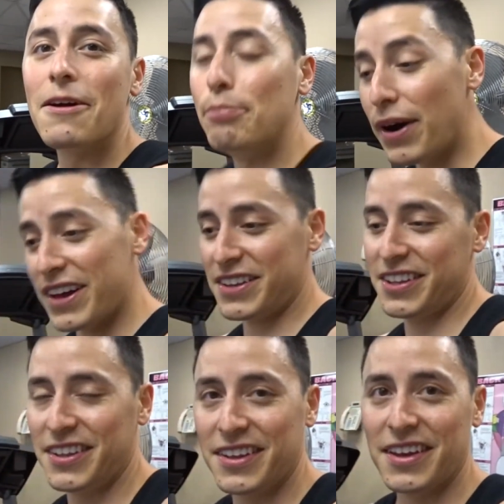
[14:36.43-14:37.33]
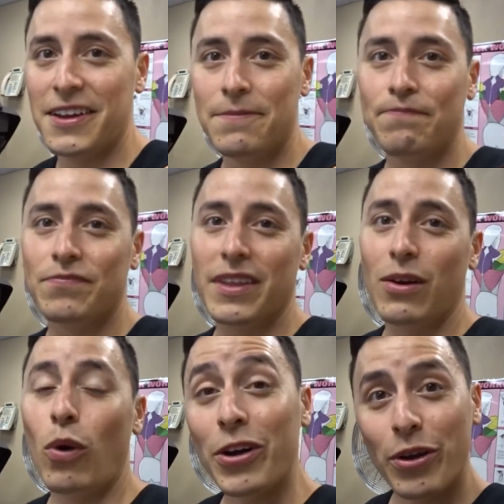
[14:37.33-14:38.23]
But
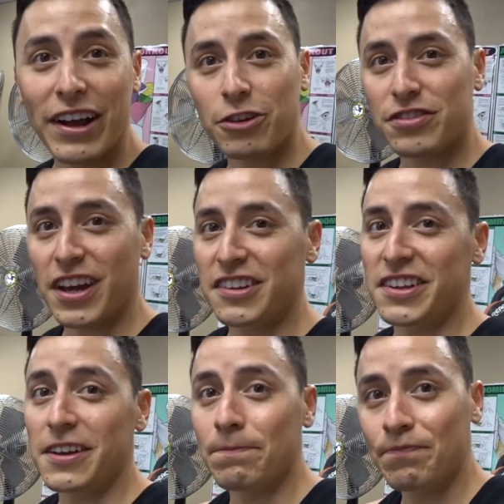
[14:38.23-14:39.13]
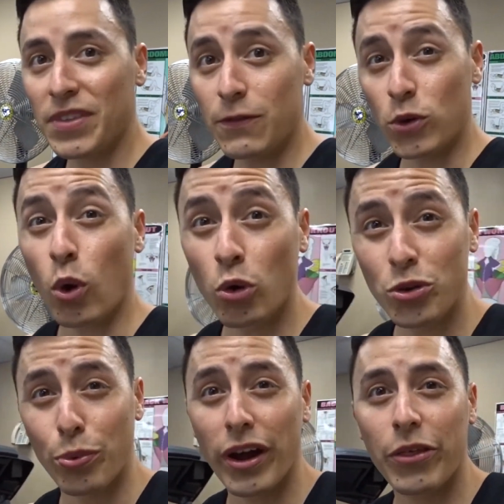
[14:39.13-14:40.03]
while you're exercising, if you hold
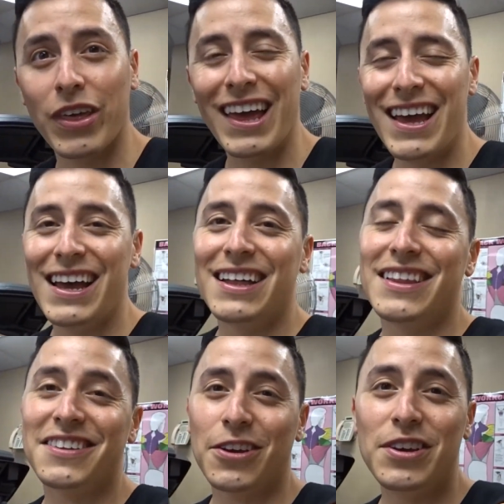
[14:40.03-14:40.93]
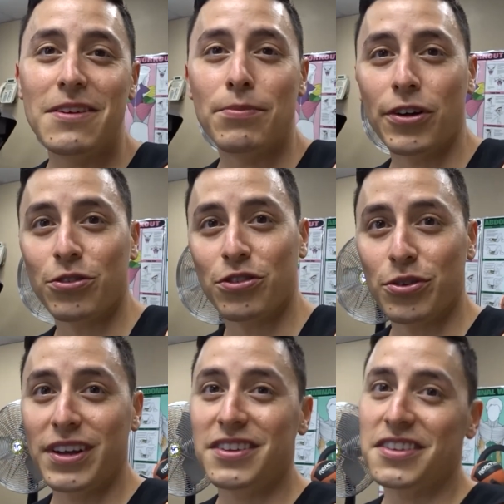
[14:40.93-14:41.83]
your breath, that's how you get muscle
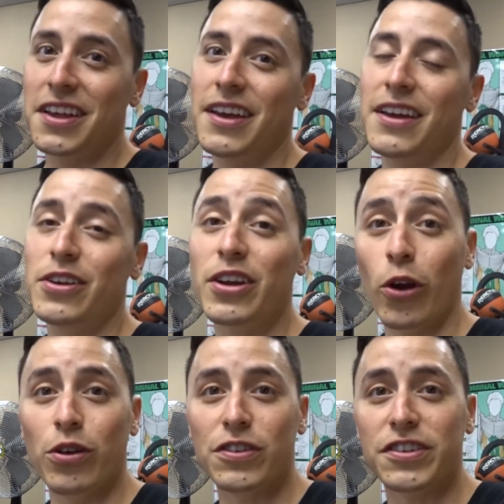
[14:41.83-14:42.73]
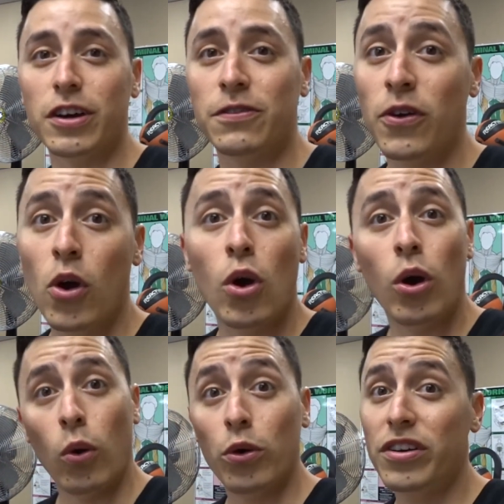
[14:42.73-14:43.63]
strains. You can hurt yourself
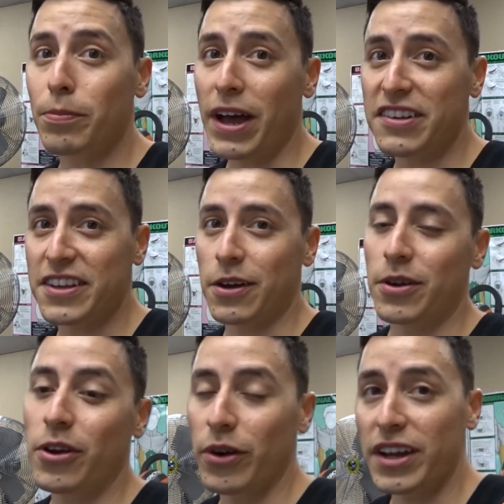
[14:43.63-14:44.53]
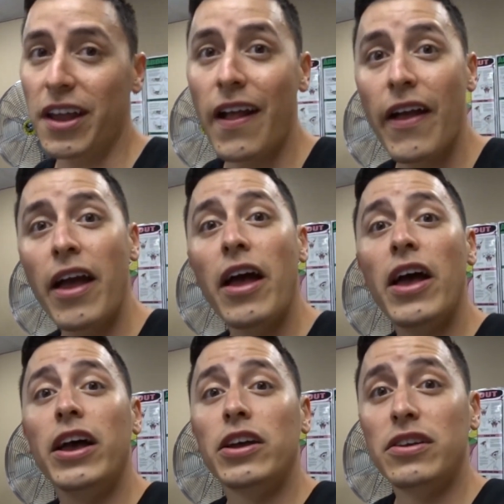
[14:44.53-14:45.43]
or you can pass out, all right?
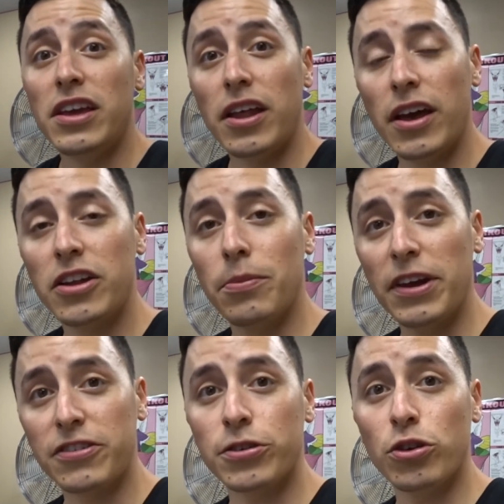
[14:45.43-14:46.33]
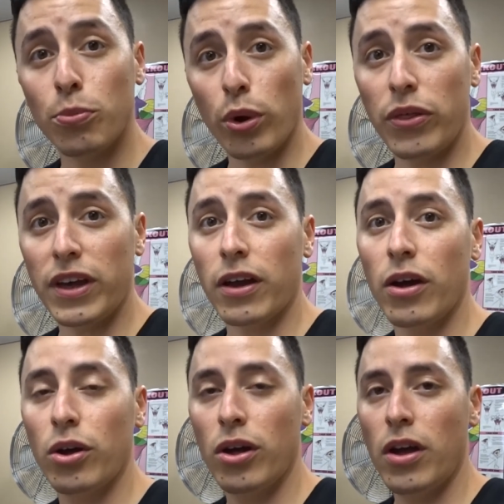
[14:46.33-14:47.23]
You need to make sure you're breathing
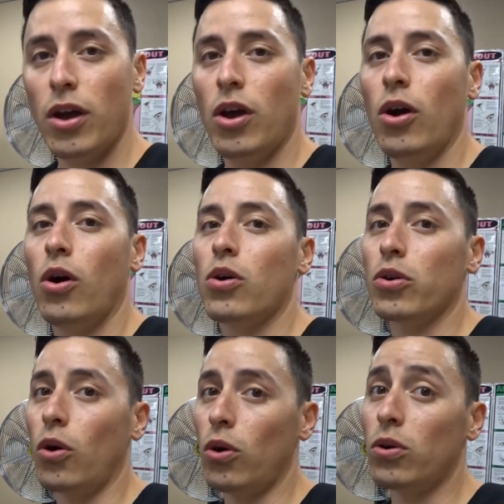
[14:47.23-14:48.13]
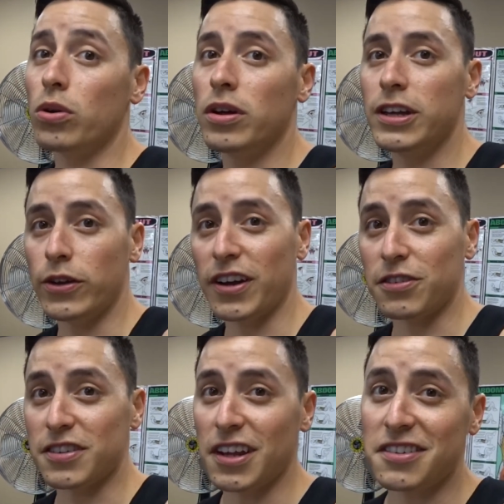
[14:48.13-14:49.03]
on all your
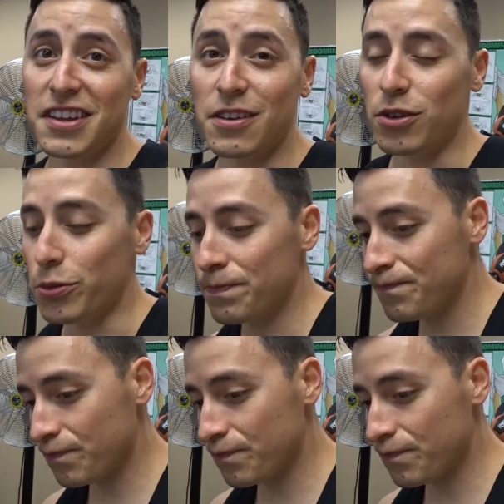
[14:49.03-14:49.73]
exercises that you do.